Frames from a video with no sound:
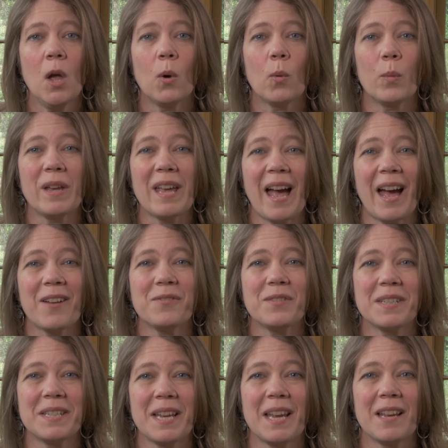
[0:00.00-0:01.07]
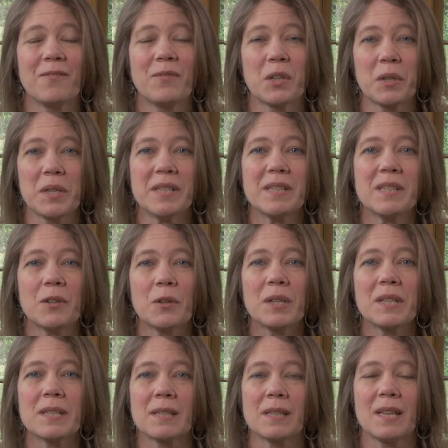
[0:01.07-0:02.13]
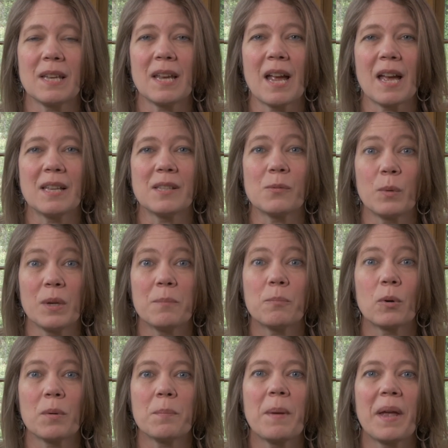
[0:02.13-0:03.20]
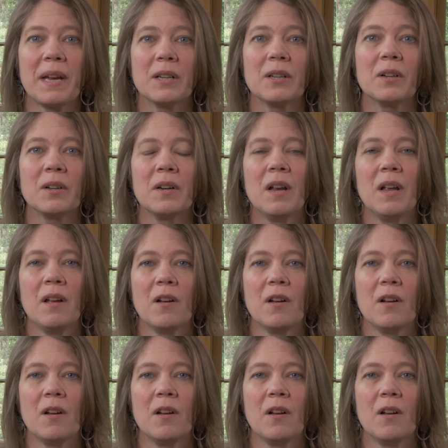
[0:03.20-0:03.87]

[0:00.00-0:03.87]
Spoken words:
we have to take very seriously as we prepare